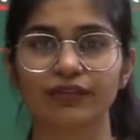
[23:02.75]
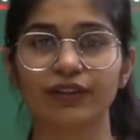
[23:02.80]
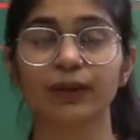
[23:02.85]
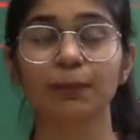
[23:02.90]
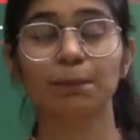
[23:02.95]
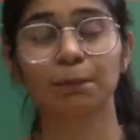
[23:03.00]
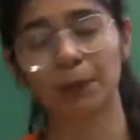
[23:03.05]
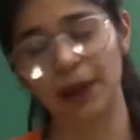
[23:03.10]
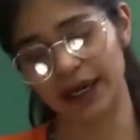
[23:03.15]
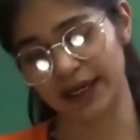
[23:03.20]

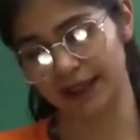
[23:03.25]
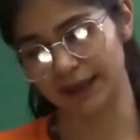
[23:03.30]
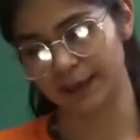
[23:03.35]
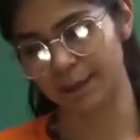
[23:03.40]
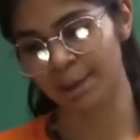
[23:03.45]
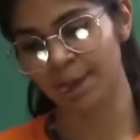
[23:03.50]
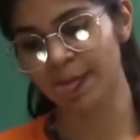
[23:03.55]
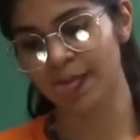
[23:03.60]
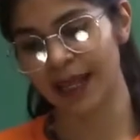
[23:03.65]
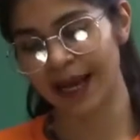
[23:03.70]
it. But
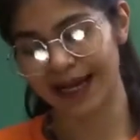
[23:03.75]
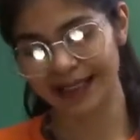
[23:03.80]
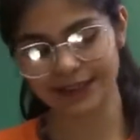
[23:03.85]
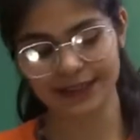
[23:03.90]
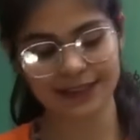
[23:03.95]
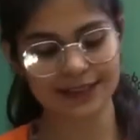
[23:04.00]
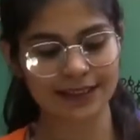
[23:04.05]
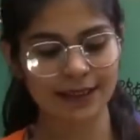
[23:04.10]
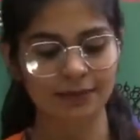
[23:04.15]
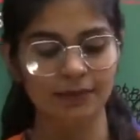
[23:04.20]
at
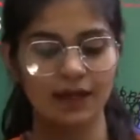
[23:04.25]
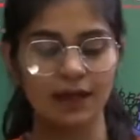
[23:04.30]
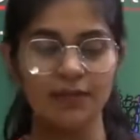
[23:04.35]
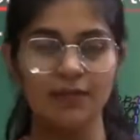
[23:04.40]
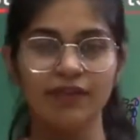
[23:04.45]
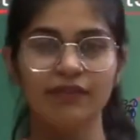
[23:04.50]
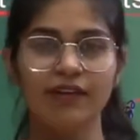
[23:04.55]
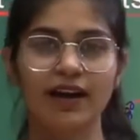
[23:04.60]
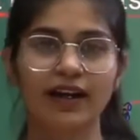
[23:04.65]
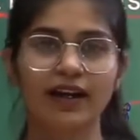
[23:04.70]
the same time,
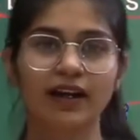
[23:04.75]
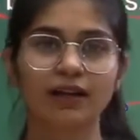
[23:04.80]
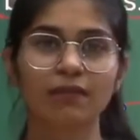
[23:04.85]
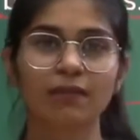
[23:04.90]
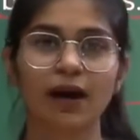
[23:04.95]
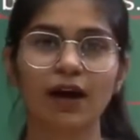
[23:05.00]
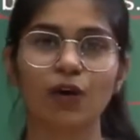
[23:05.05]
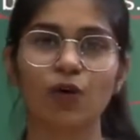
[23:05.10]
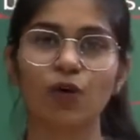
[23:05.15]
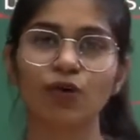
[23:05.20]
if I cut
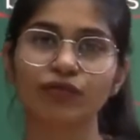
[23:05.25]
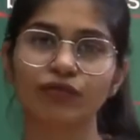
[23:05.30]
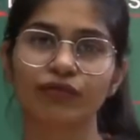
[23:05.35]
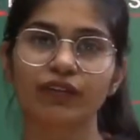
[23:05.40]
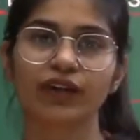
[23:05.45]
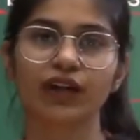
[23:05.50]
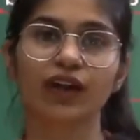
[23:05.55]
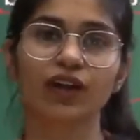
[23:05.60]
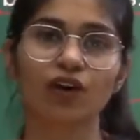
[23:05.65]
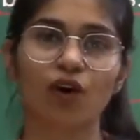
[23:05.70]
my own
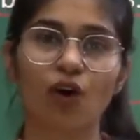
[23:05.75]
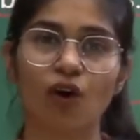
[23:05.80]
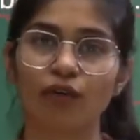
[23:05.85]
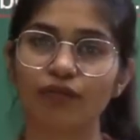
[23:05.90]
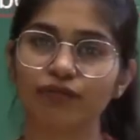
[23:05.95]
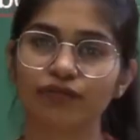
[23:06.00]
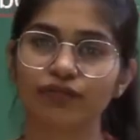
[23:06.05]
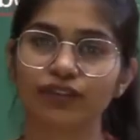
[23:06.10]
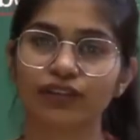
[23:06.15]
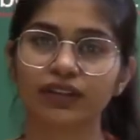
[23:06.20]
finger
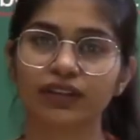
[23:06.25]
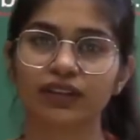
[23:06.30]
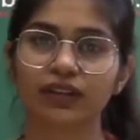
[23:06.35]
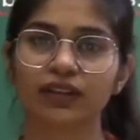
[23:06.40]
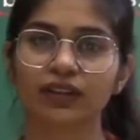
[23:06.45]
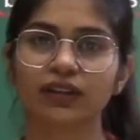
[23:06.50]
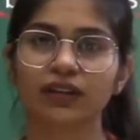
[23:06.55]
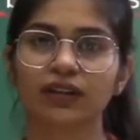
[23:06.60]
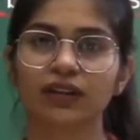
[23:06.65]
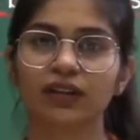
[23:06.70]
off,
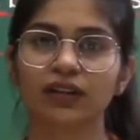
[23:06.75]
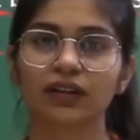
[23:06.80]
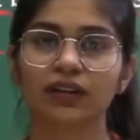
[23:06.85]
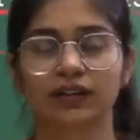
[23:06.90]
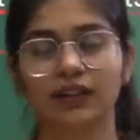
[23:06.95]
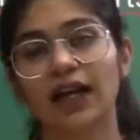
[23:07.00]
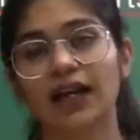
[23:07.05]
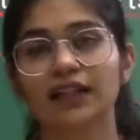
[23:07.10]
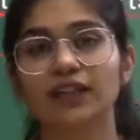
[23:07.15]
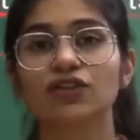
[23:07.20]

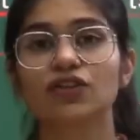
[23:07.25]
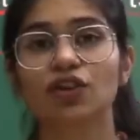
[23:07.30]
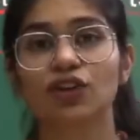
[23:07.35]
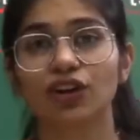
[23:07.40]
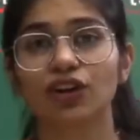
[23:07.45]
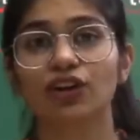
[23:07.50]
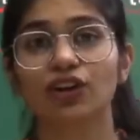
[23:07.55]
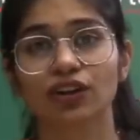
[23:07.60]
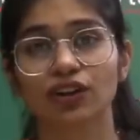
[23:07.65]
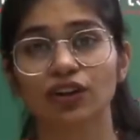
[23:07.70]
that is gonna
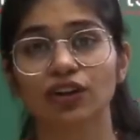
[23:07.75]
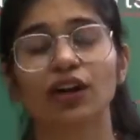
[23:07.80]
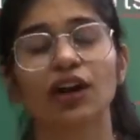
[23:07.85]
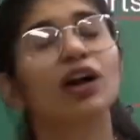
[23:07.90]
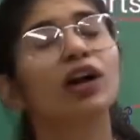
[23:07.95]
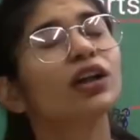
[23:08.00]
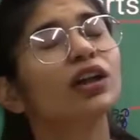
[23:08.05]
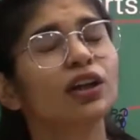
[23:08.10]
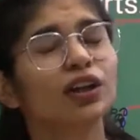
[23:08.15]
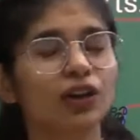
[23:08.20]
hurt
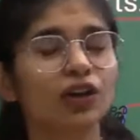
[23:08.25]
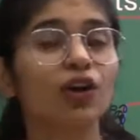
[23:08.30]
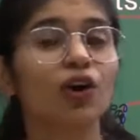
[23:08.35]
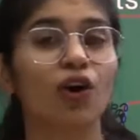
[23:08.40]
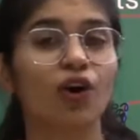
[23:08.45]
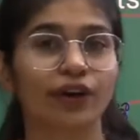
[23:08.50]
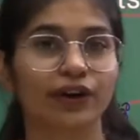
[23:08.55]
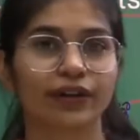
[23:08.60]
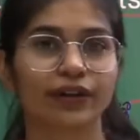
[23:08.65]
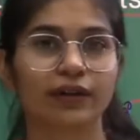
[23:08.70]
a
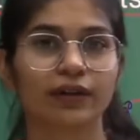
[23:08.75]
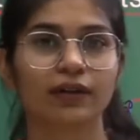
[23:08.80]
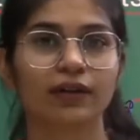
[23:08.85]
lot.